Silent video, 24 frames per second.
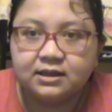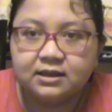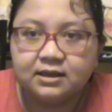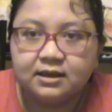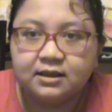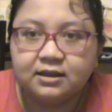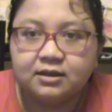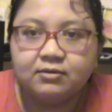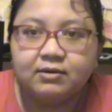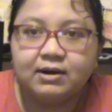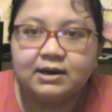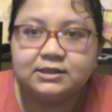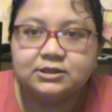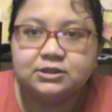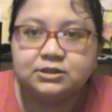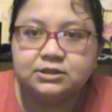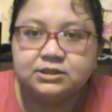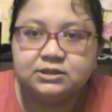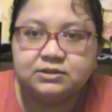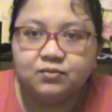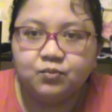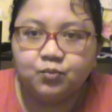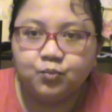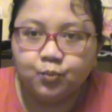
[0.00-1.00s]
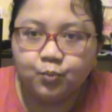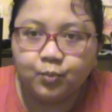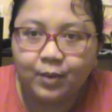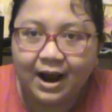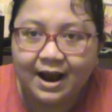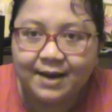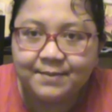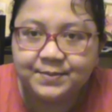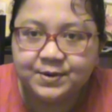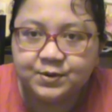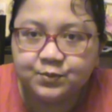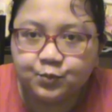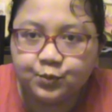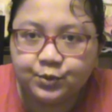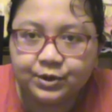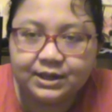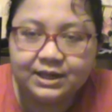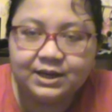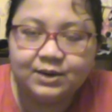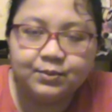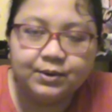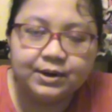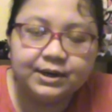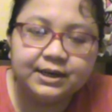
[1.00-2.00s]
And so I've been
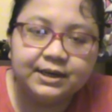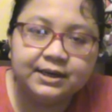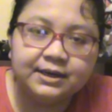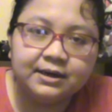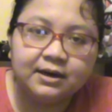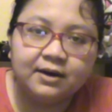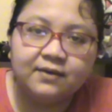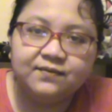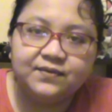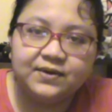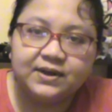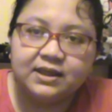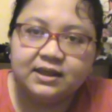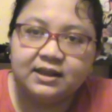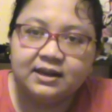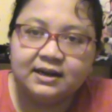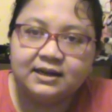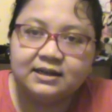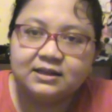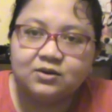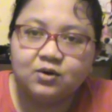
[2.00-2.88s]
really working on fixing it